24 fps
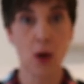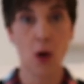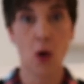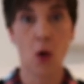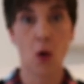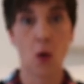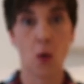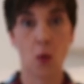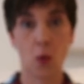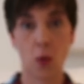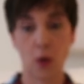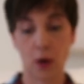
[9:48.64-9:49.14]
mm
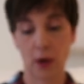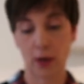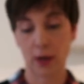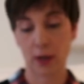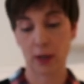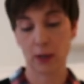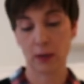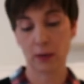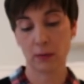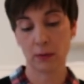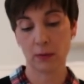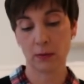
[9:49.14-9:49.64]
-hmm. or
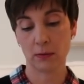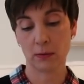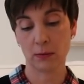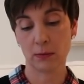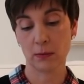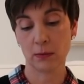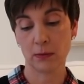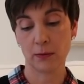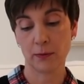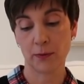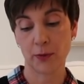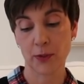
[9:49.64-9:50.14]

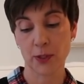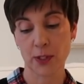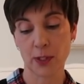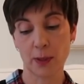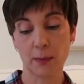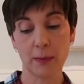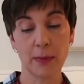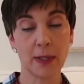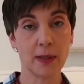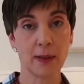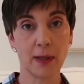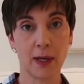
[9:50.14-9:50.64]
for
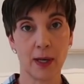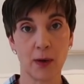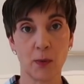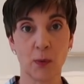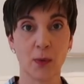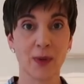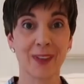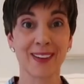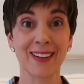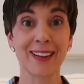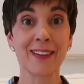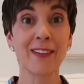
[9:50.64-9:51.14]
somebody that like I
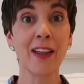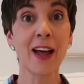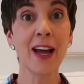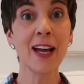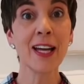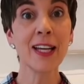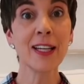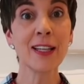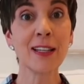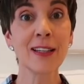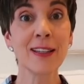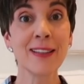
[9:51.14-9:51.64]
really
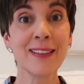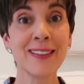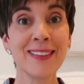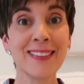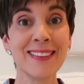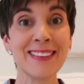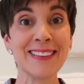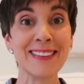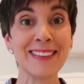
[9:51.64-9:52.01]
like. Family.